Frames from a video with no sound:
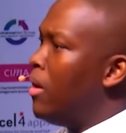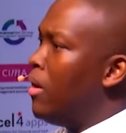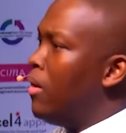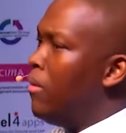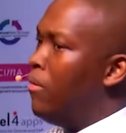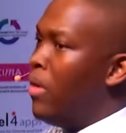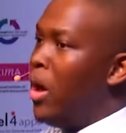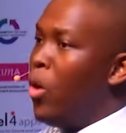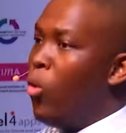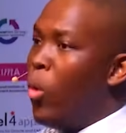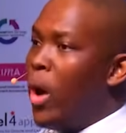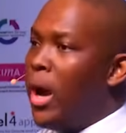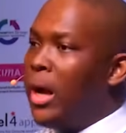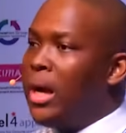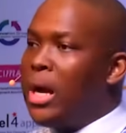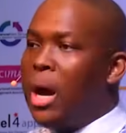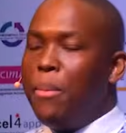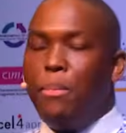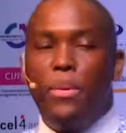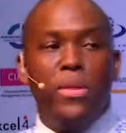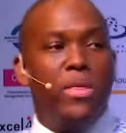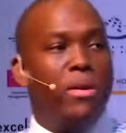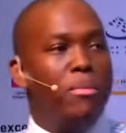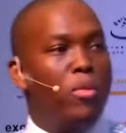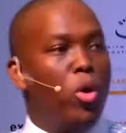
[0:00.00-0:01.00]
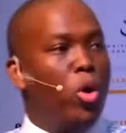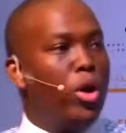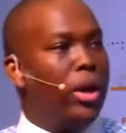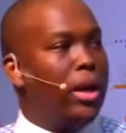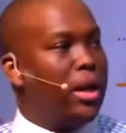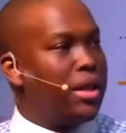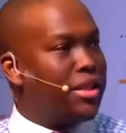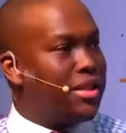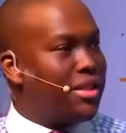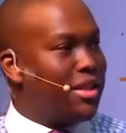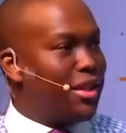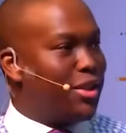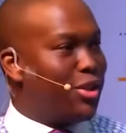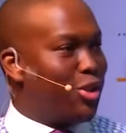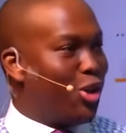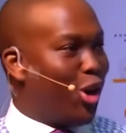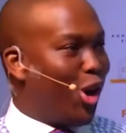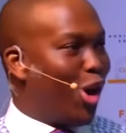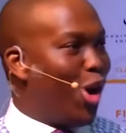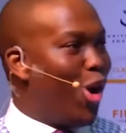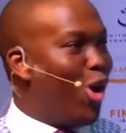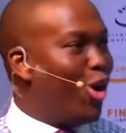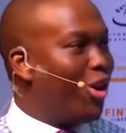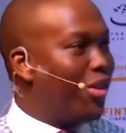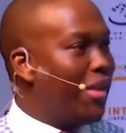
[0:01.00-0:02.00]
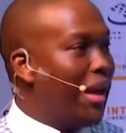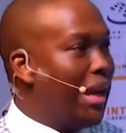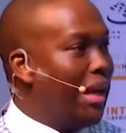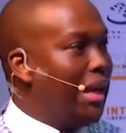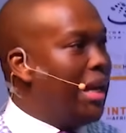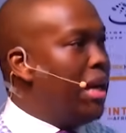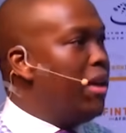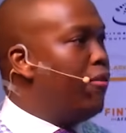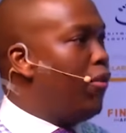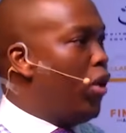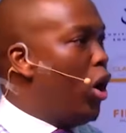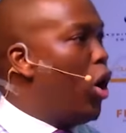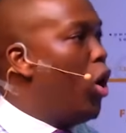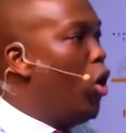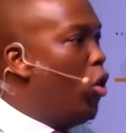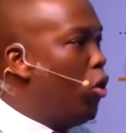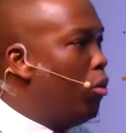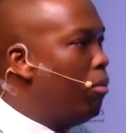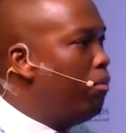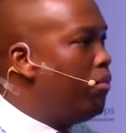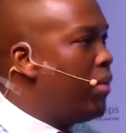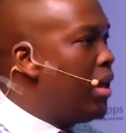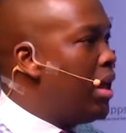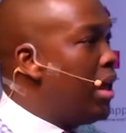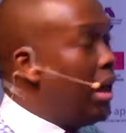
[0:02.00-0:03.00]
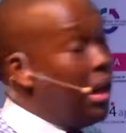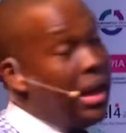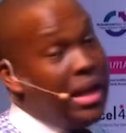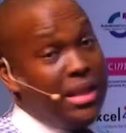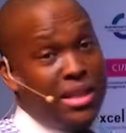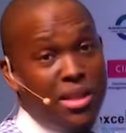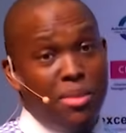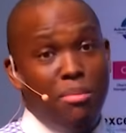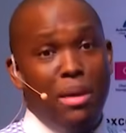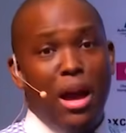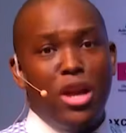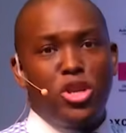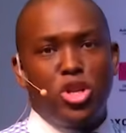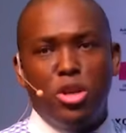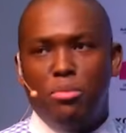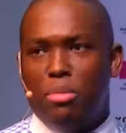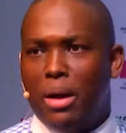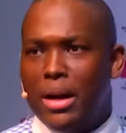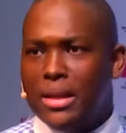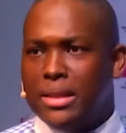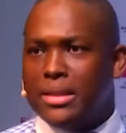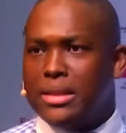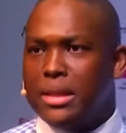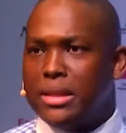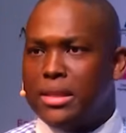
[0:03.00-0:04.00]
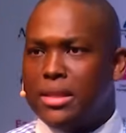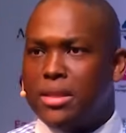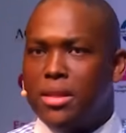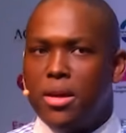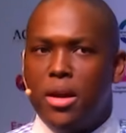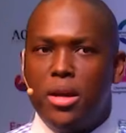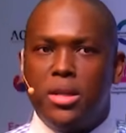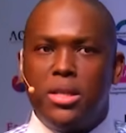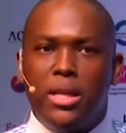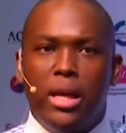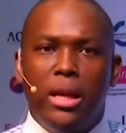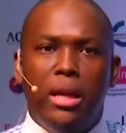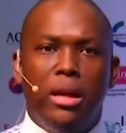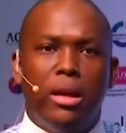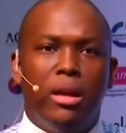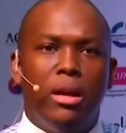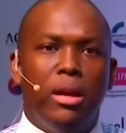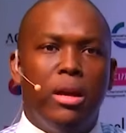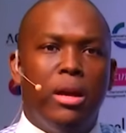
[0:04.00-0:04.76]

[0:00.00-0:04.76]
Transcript: They wake up in the morning at 6 o'clock, they leave home, let's imagine by 6:30,